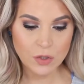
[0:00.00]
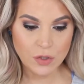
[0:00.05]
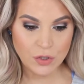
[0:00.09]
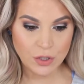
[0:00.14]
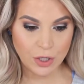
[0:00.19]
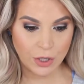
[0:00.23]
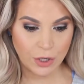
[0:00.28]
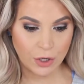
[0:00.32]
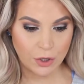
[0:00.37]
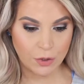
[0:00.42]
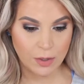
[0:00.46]

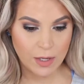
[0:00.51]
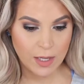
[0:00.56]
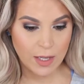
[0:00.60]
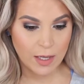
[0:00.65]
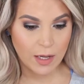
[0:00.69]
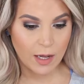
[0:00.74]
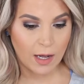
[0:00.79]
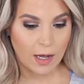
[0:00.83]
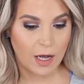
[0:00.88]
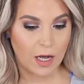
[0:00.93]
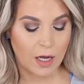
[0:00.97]
So
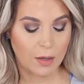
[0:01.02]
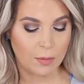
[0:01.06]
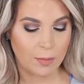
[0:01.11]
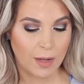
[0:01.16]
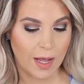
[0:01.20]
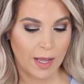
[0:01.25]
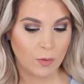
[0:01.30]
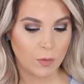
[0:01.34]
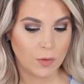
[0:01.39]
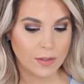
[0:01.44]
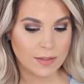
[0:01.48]

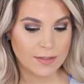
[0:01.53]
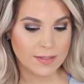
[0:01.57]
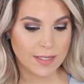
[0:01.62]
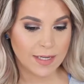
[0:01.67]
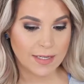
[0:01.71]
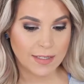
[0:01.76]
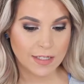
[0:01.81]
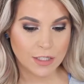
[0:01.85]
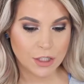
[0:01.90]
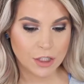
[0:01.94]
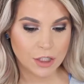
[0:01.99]
I will
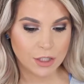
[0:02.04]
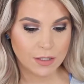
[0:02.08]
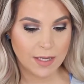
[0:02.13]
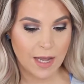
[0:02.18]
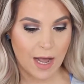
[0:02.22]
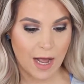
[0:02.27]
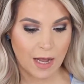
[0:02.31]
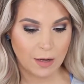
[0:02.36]
say initially